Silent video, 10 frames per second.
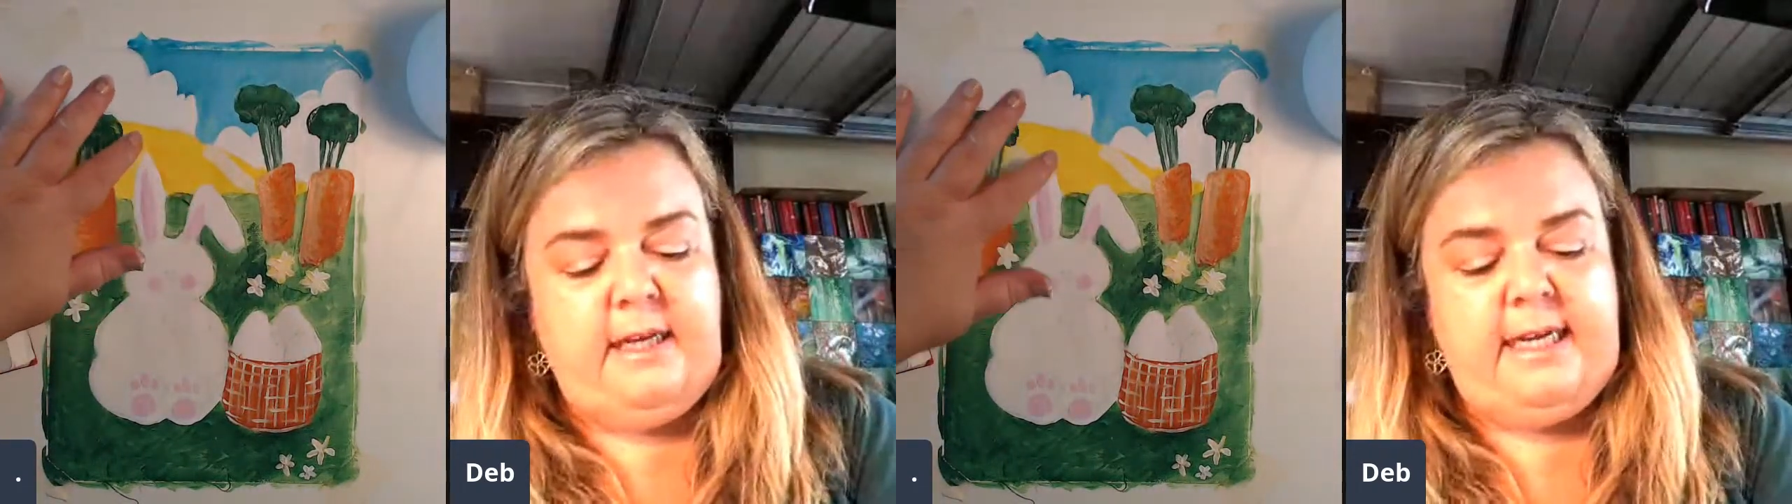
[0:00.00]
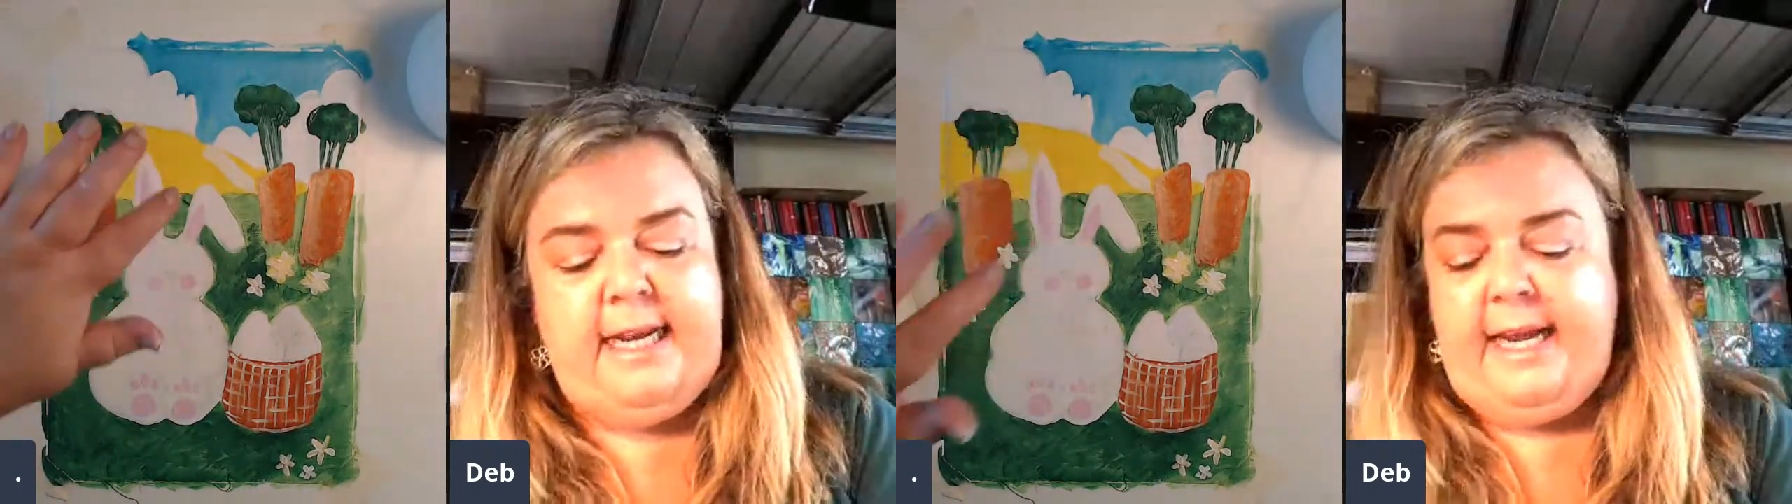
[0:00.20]

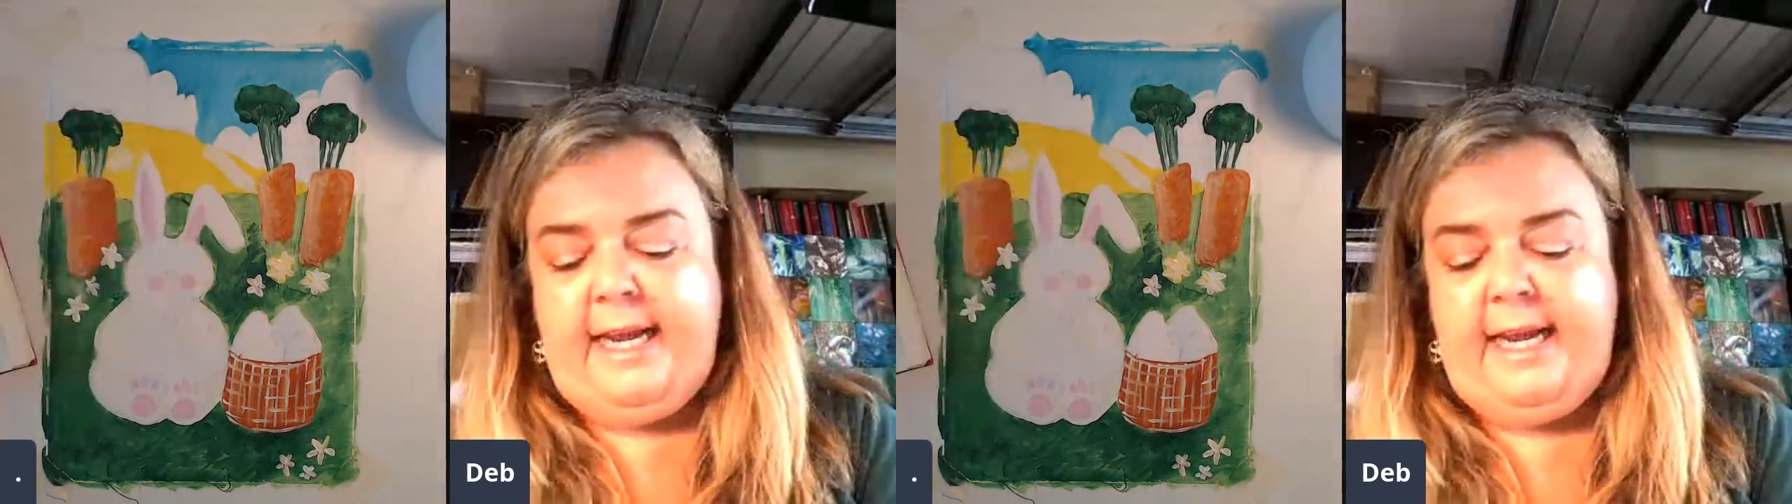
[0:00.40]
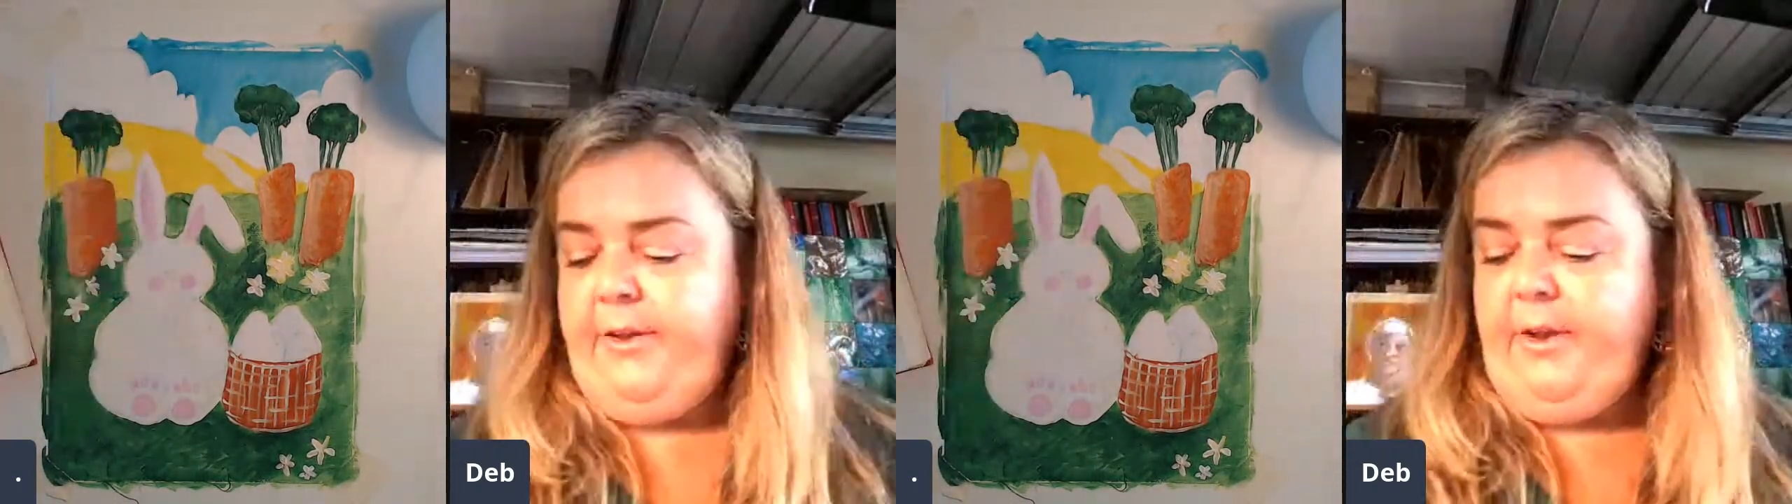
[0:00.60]
lead
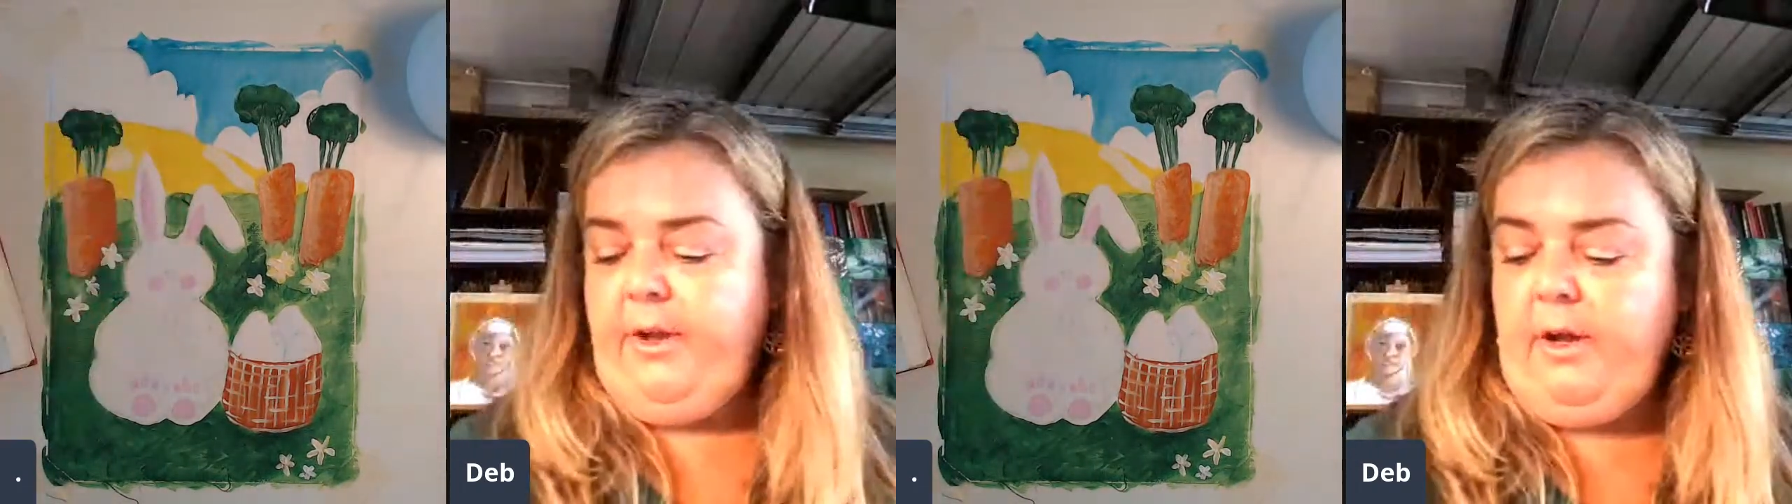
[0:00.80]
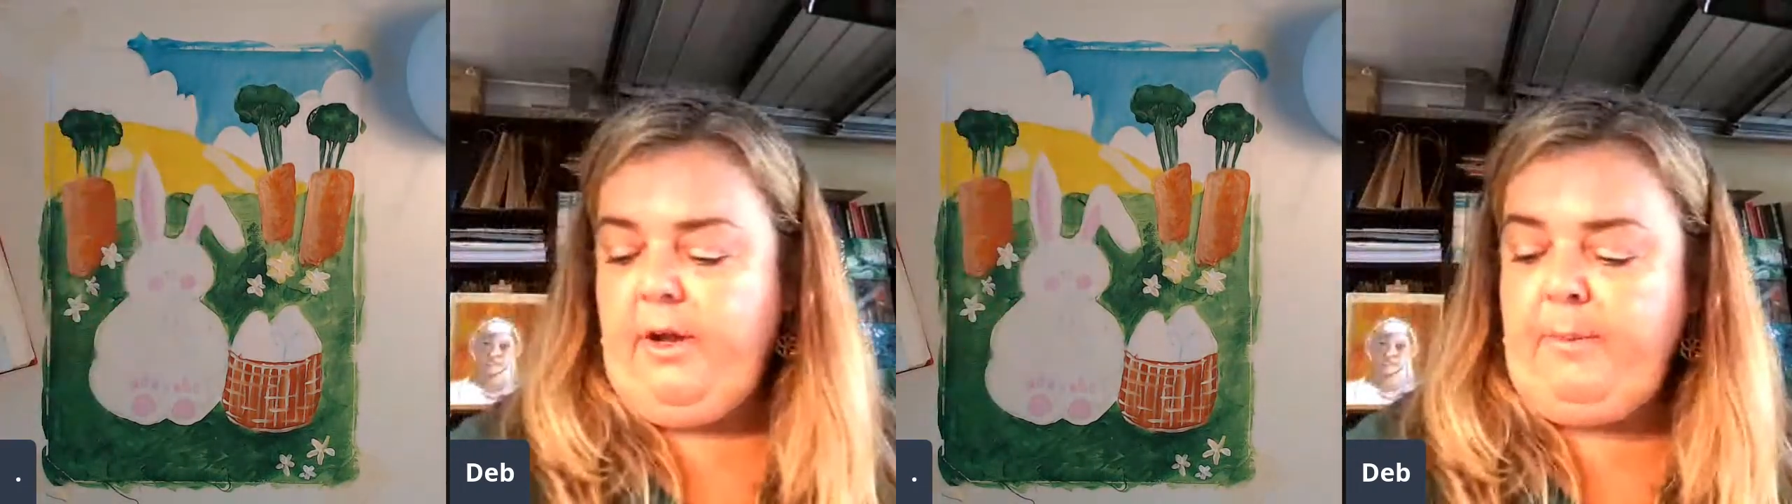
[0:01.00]

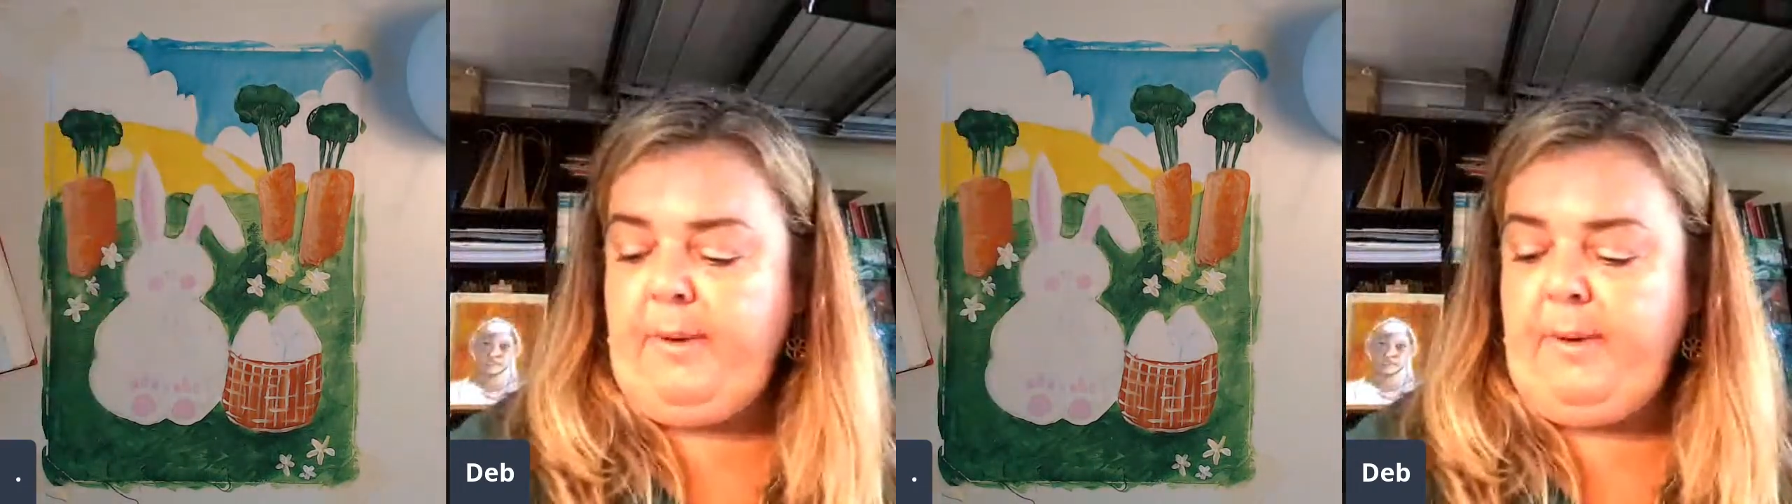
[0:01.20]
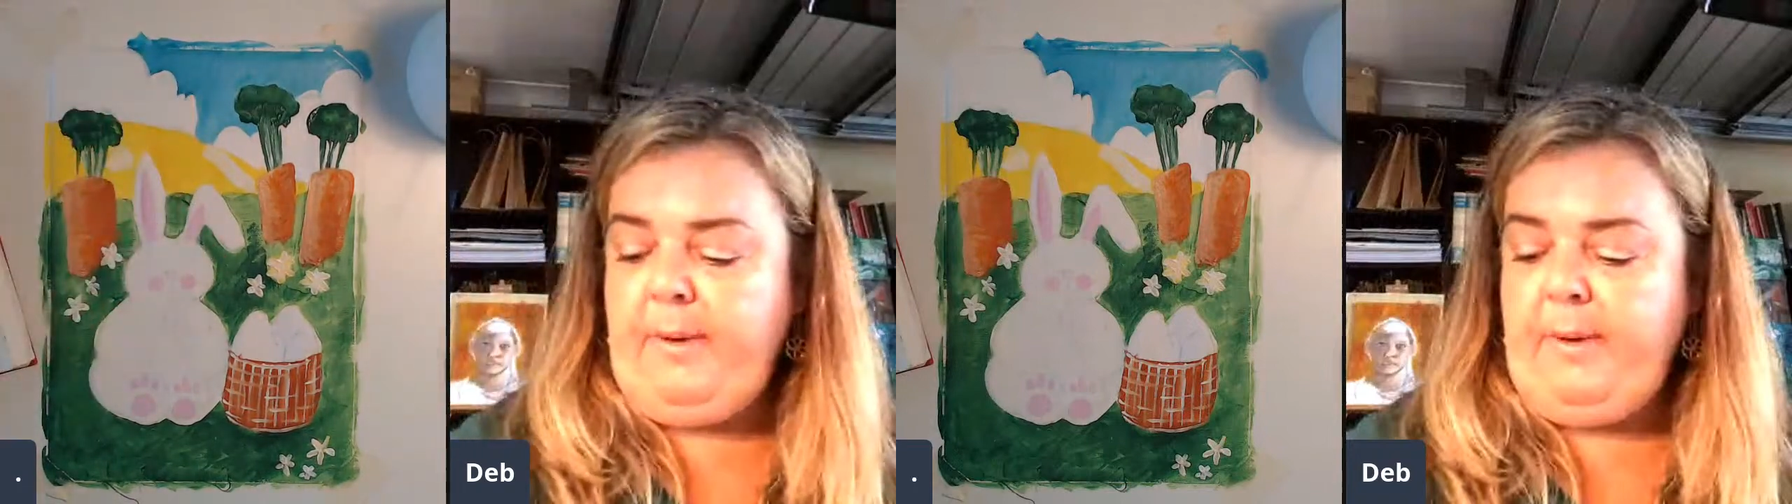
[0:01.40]
on my
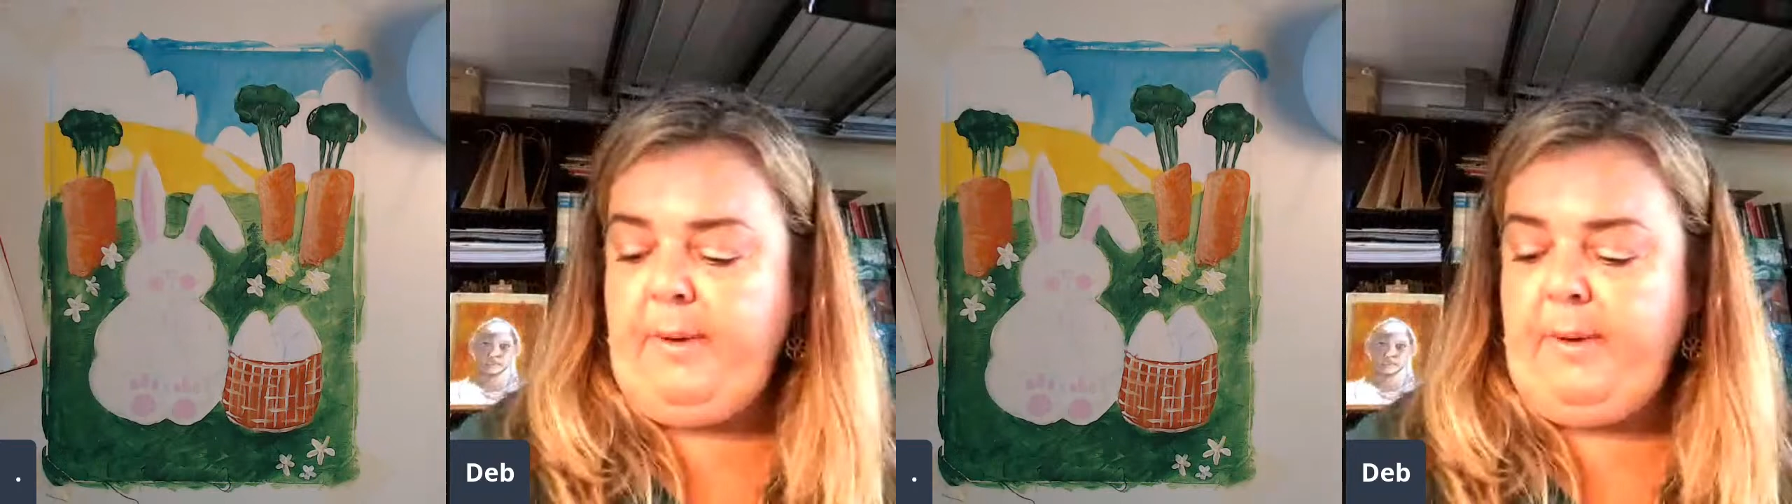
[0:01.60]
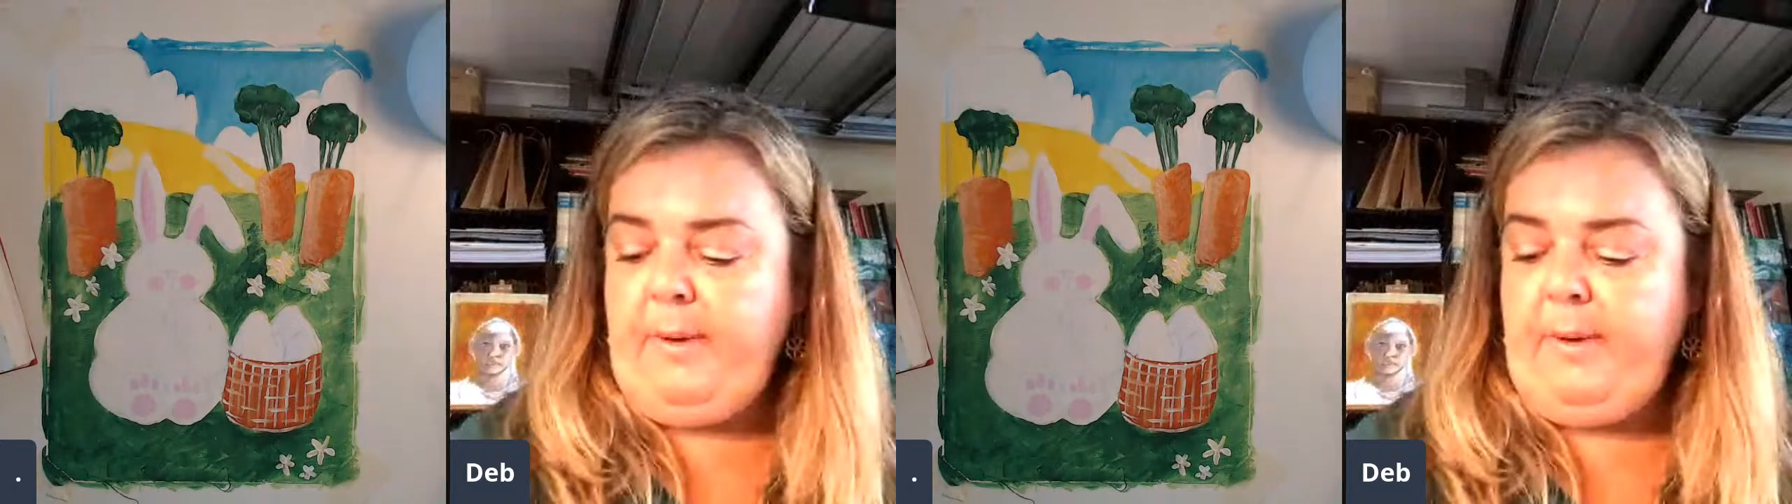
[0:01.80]
hill